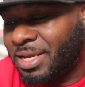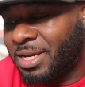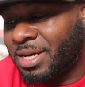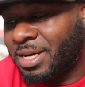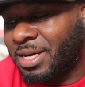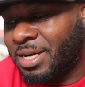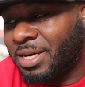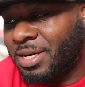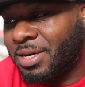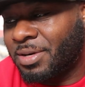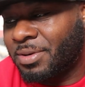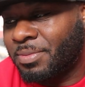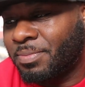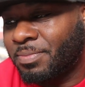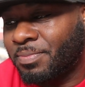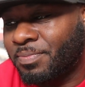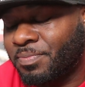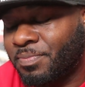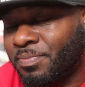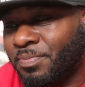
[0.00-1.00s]

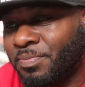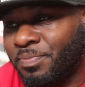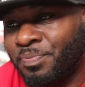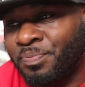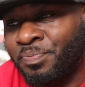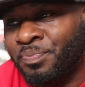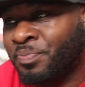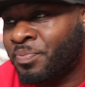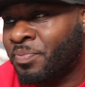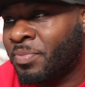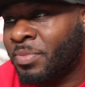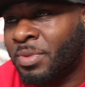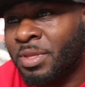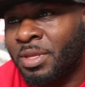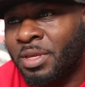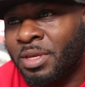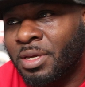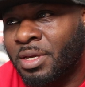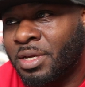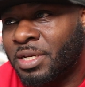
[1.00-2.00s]
Um
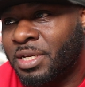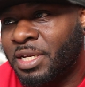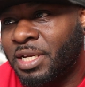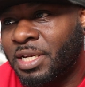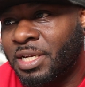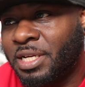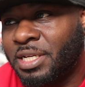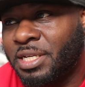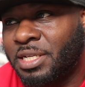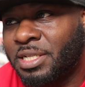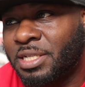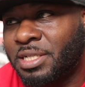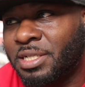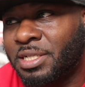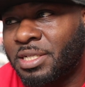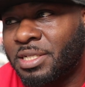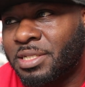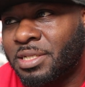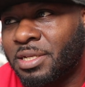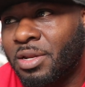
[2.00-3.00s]

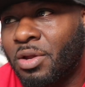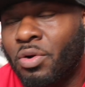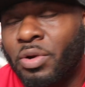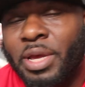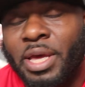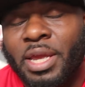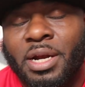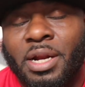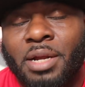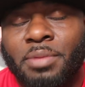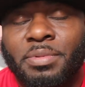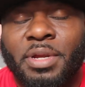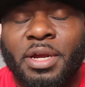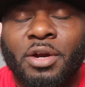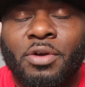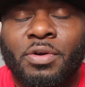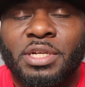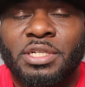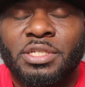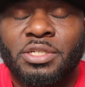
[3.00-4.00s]
he's located up there
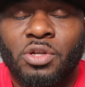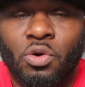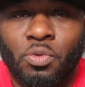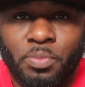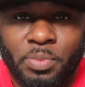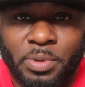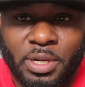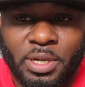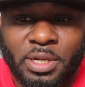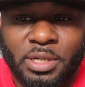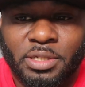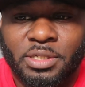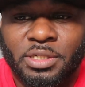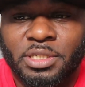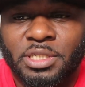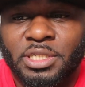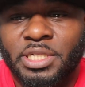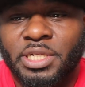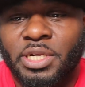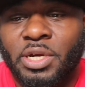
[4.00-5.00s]
at Crestopia.
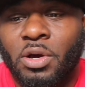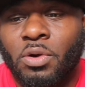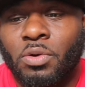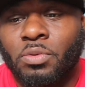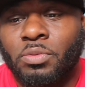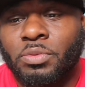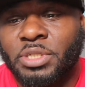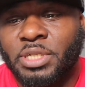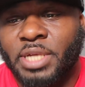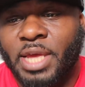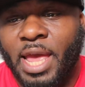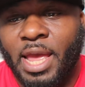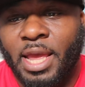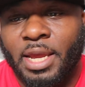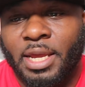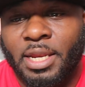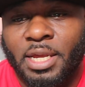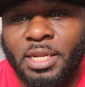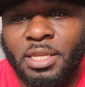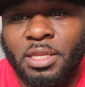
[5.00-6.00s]
She owns
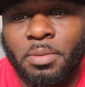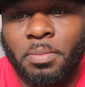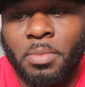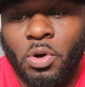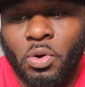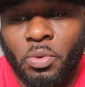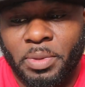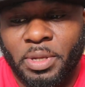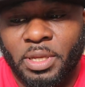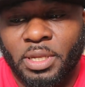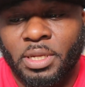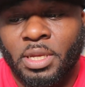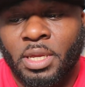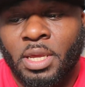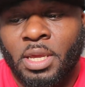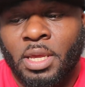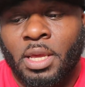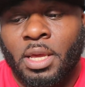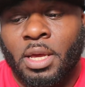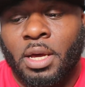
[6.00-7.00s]
Kane at the moment,
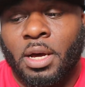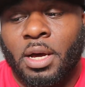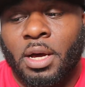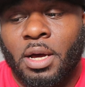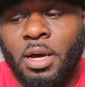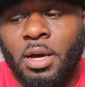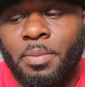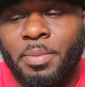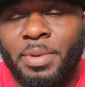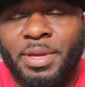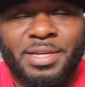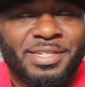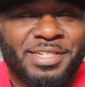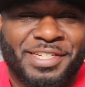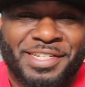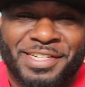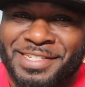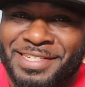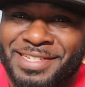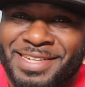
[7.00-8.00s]
um and
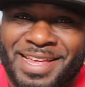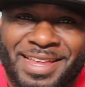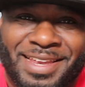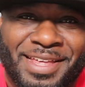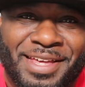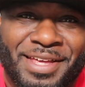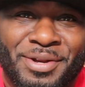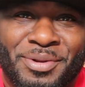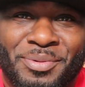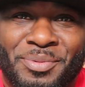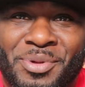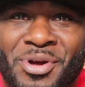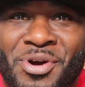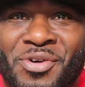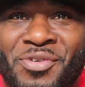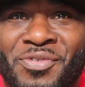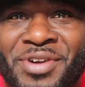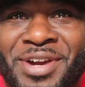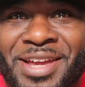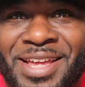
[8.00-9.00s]
she's not letting him
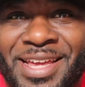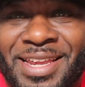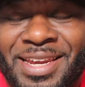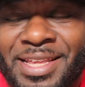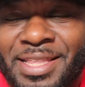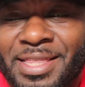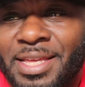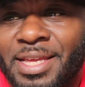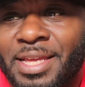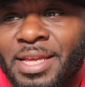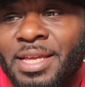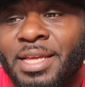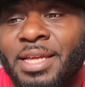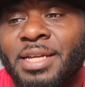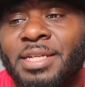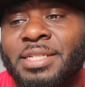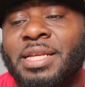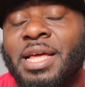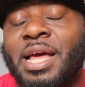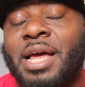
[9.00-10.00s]
go for anything.
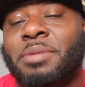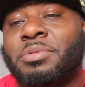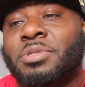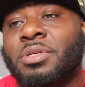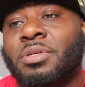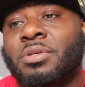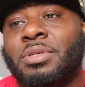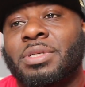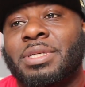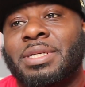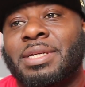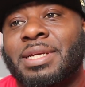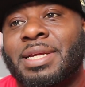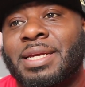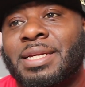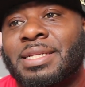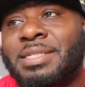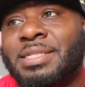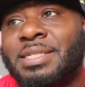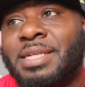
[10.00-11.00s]
He's absolutely
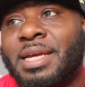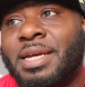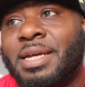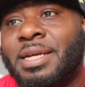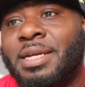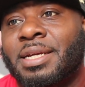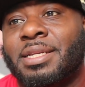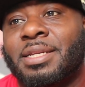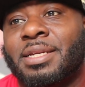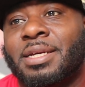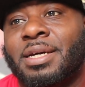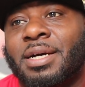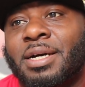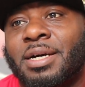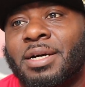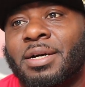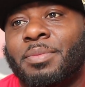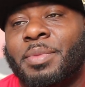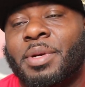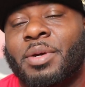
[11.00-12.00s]
insane,
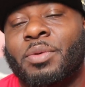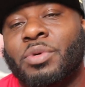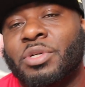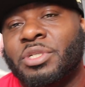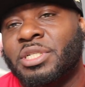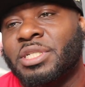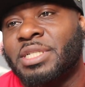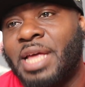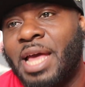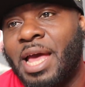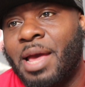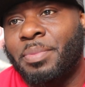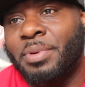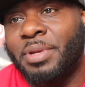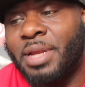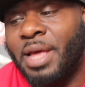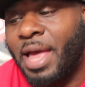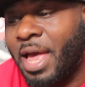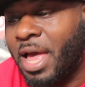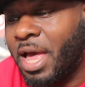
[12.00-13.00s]
um and we're just
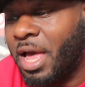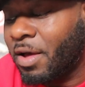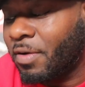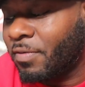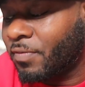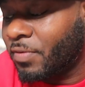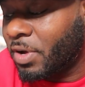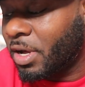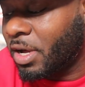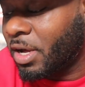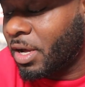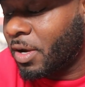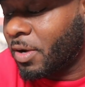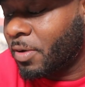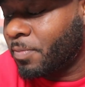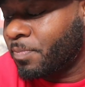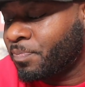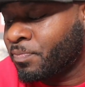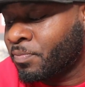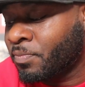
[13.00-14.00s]
happy to have
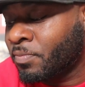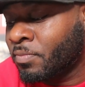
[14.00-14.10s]
um